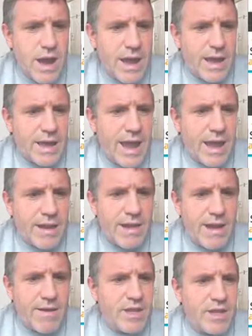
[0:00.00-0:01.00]
And again,
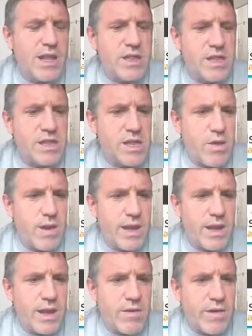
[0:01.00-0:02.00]
they have the
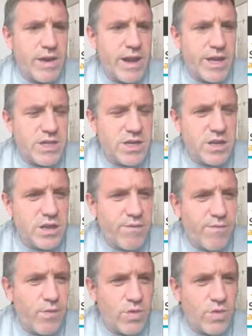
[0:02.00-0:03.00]
necessary accreditations
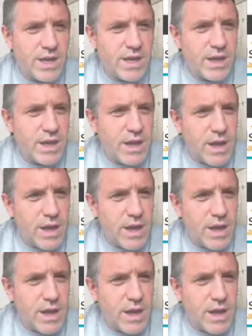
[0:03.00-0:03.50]
for the